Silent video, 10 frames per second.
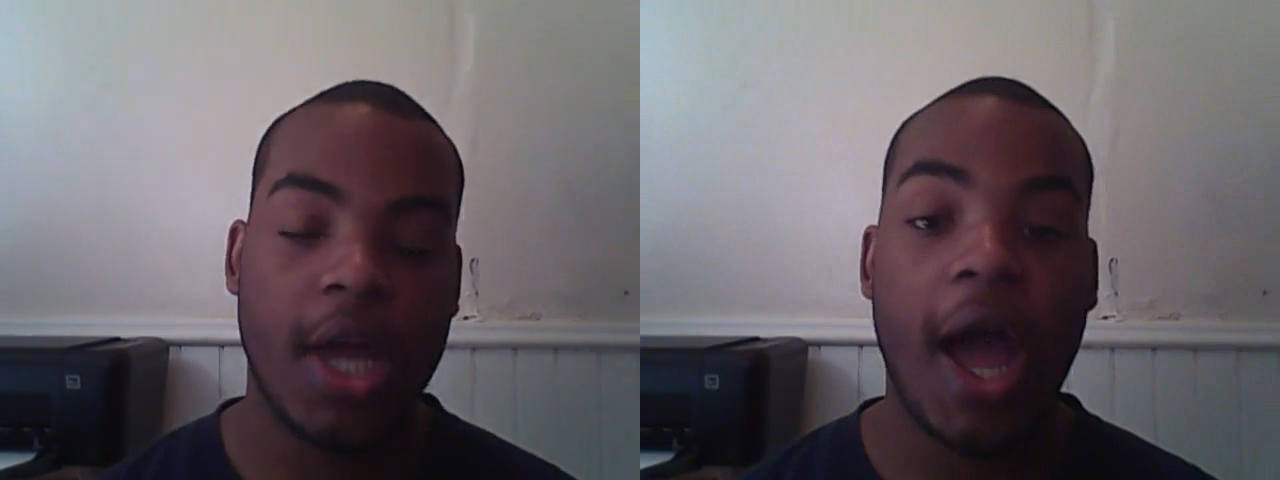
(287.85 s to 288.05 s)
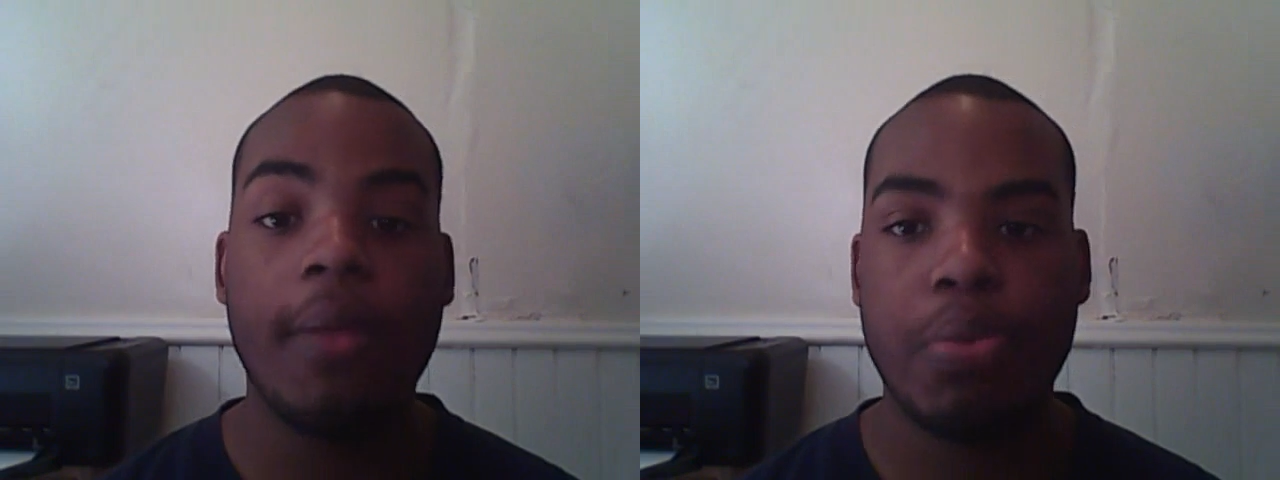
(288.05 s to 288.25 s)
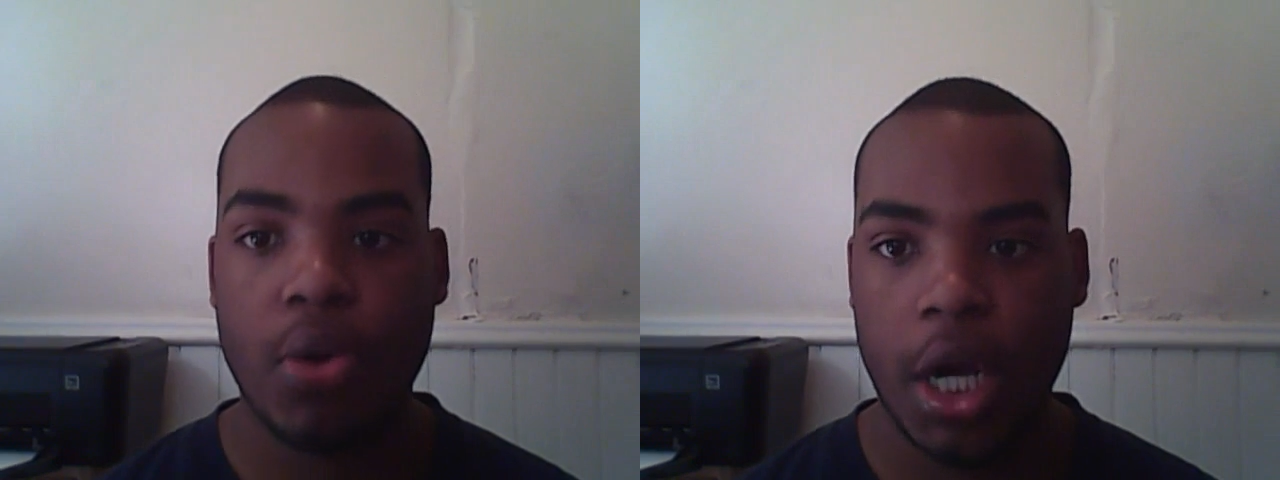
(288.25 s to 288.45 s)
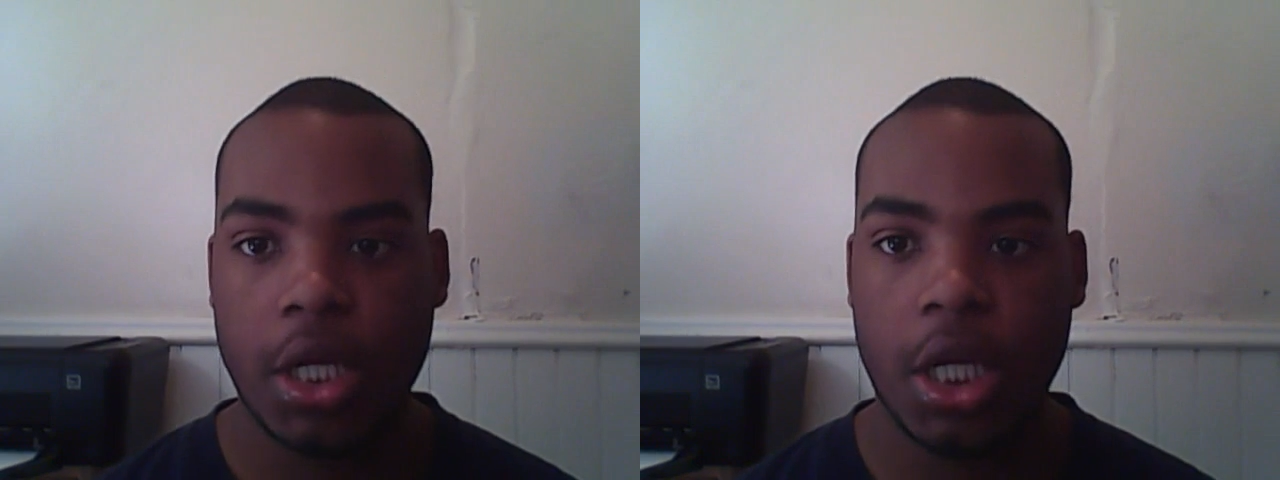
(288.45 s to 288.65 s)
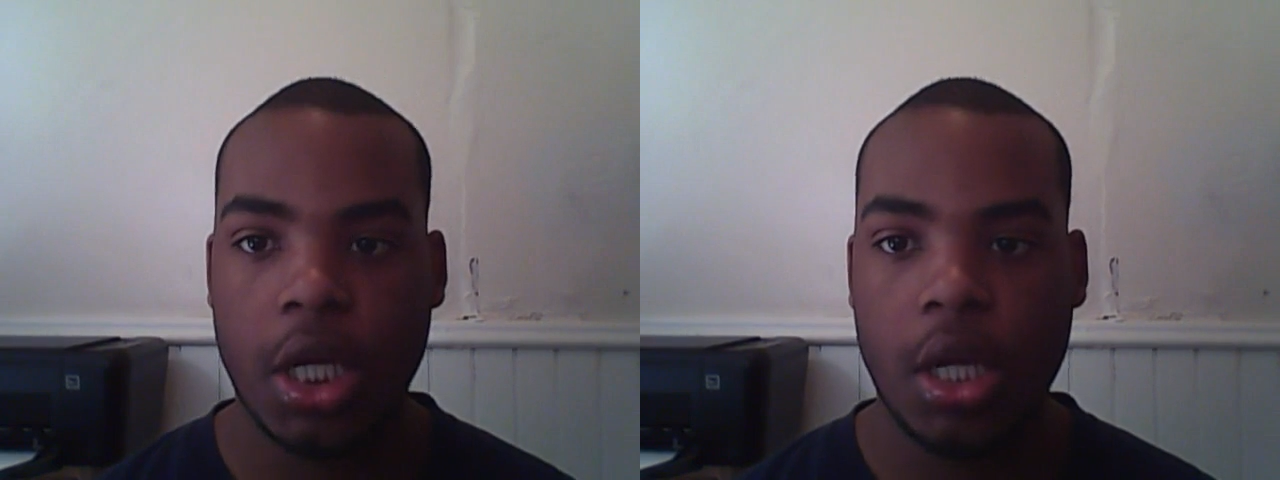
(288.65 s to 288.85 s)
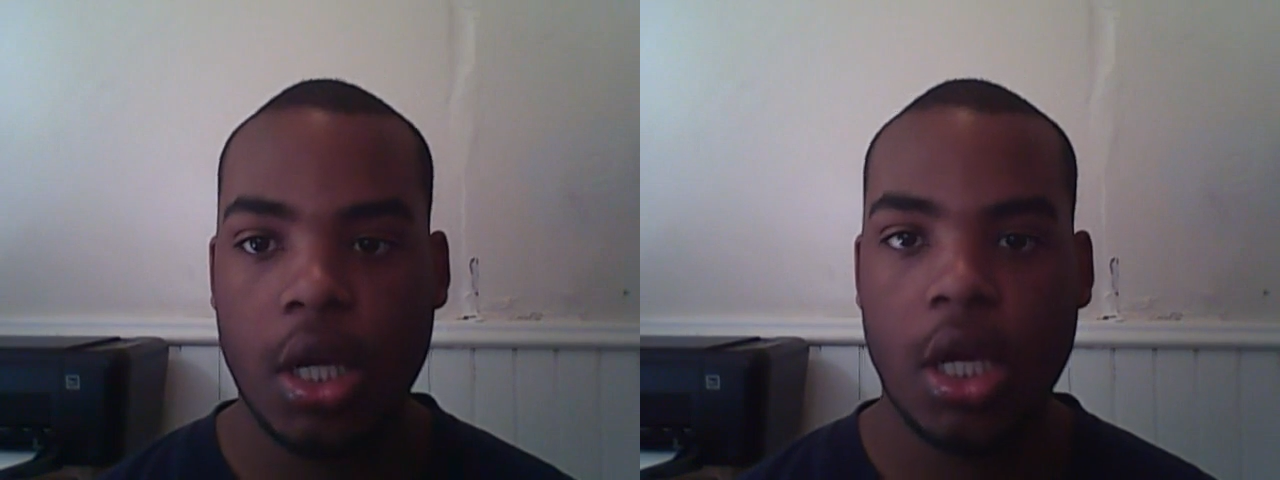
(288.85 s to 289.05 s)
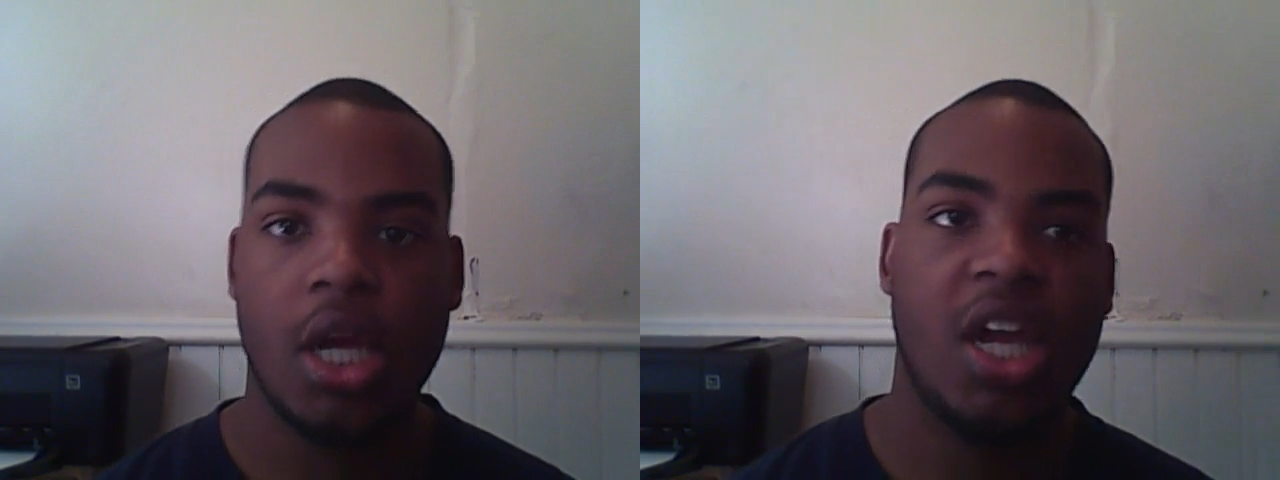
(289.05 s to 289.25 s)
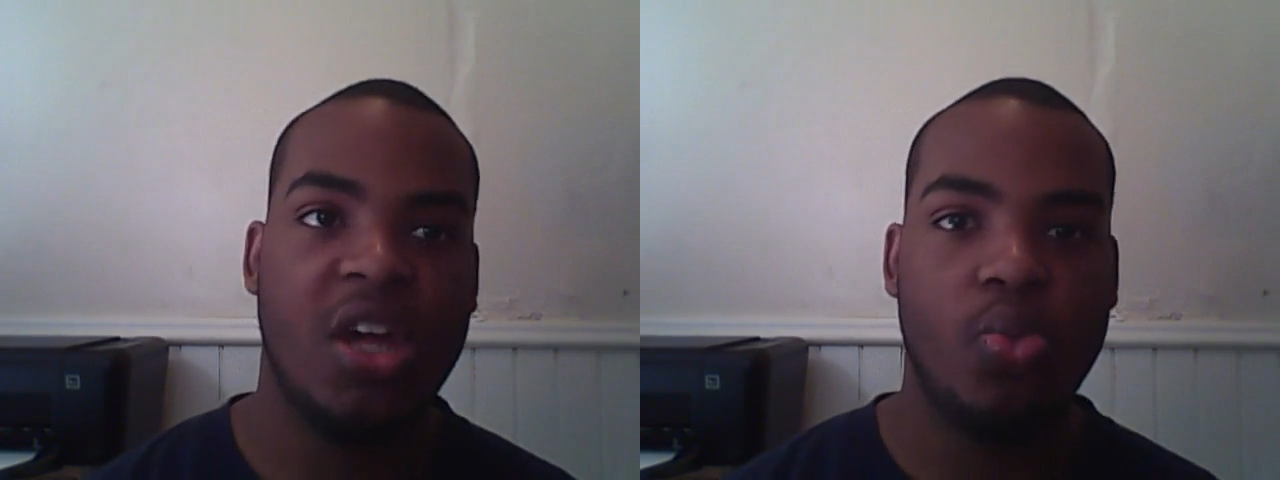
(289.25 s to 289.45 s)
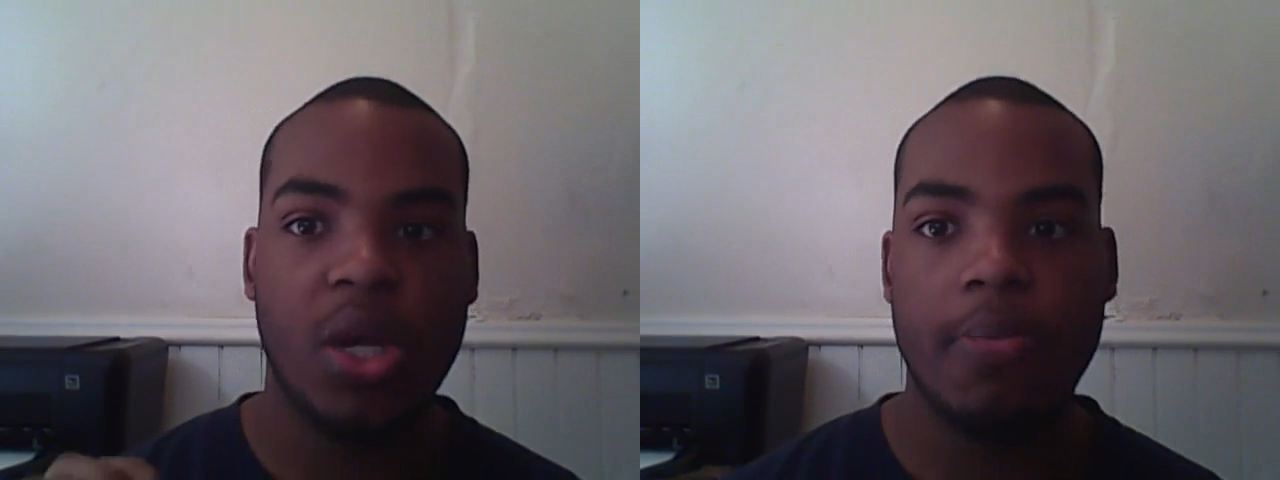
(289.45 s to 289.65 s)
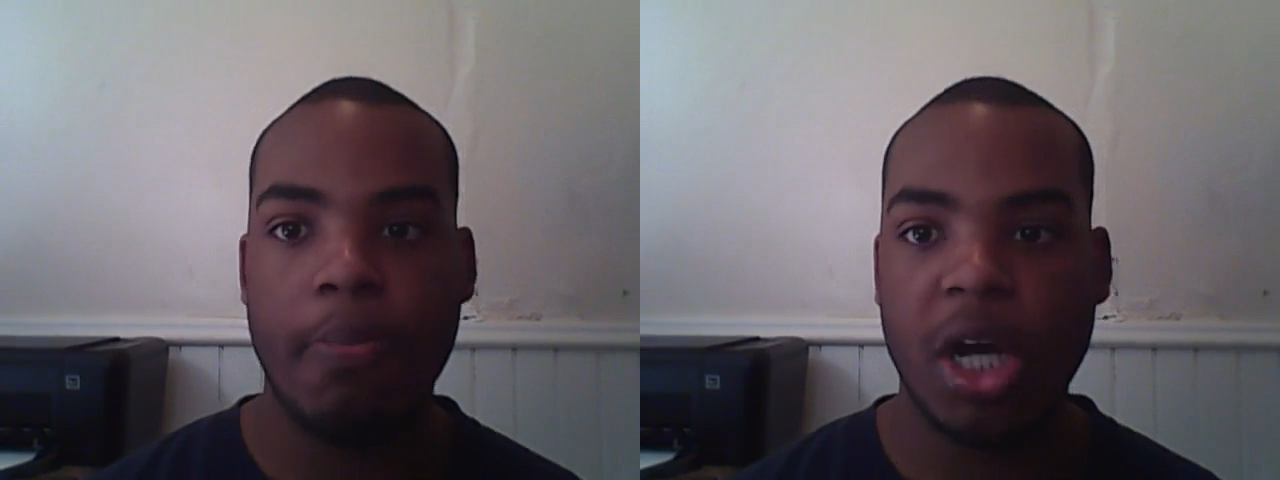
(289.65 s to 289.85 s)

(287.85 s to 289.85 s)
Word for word: got pregnant, and went